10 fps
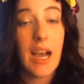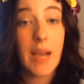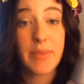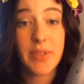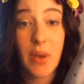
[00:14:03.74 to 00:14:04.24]

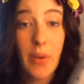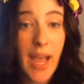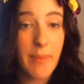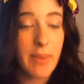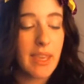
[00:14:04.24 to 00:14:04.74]
I'm so
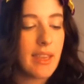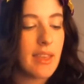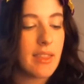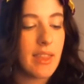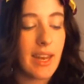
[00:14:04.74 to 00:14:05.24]
happy
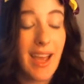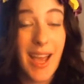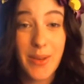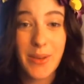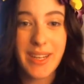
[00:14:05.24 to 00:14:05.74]
that
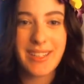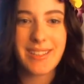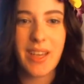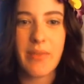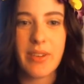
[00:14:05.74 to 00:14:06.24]
I
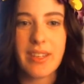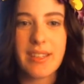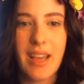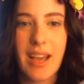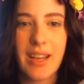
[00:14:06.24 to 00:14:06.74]
rediscovered
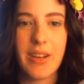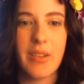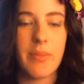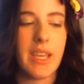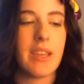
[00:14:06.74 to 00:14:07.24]
this
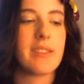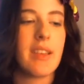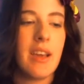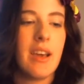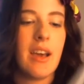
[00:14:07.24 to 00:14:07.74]
iron because
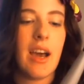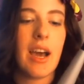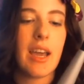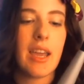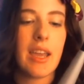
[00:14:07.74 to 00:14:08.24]

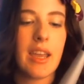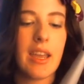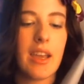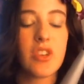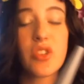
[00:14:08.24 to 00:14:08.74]

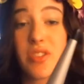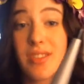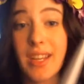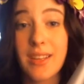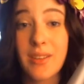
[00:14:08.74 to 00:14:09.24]
I
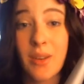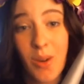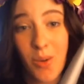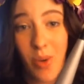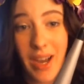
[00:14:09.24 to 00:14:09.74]
understand
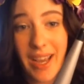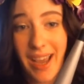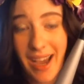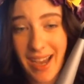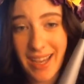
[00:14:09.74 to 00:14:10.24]

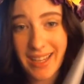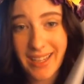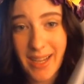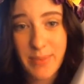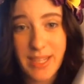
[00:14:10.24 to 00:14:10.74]
why I
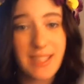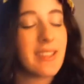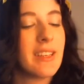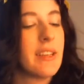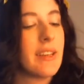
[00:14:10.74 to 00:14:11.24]
kept
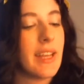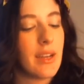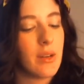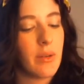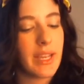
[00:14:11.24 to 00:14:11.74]
it.
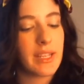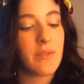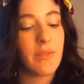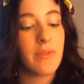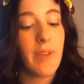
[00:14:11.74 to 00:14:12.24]
Now it
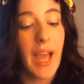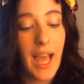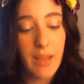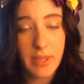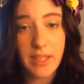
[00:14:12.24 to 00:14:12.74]
is
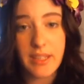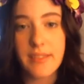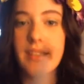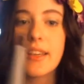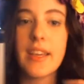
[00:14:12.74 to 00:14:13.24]

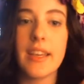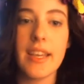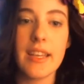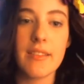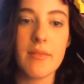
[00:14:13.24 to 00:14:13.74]
fabulous.
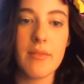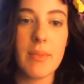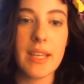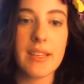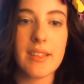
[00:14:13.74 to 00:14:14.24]
It
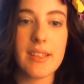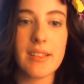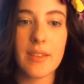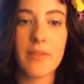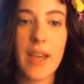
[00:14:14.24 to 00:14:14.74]
makes these
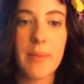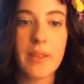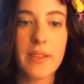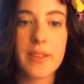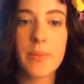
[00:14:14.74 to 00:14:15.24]
like
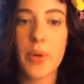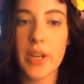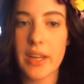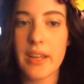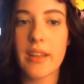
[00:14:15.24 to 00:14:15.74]
fabulous,
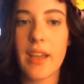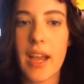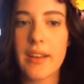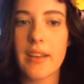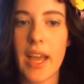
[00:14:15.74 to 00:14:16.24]
pretty
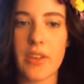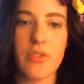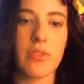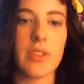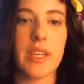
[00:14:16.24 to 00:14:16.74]
kind of
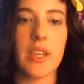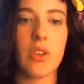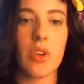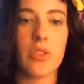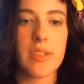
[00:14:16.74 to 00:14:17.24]
natural looking
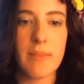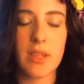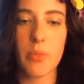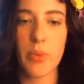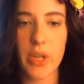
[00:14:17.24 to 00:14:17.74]
curls. I
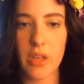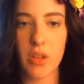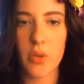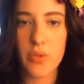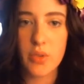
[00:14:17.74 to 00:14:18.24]
mean, they're pretty
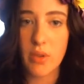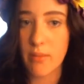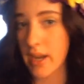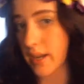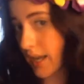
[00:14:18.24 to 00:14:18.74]
close to
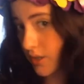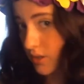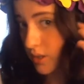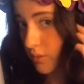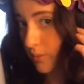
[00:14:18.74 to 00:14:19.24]
what mine
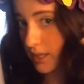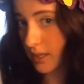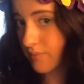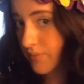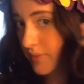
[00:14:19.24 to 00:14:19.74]
naturally would be.